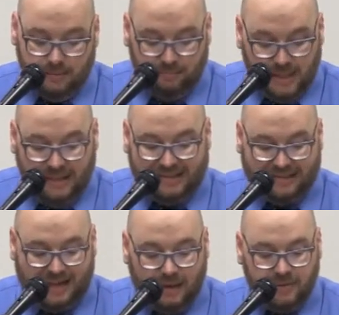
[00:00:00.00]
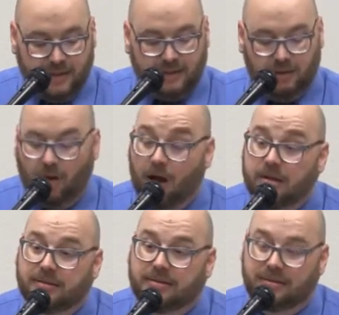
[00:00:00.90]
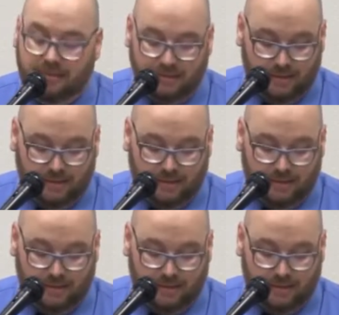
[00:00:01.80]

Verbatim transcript: meek sounding loss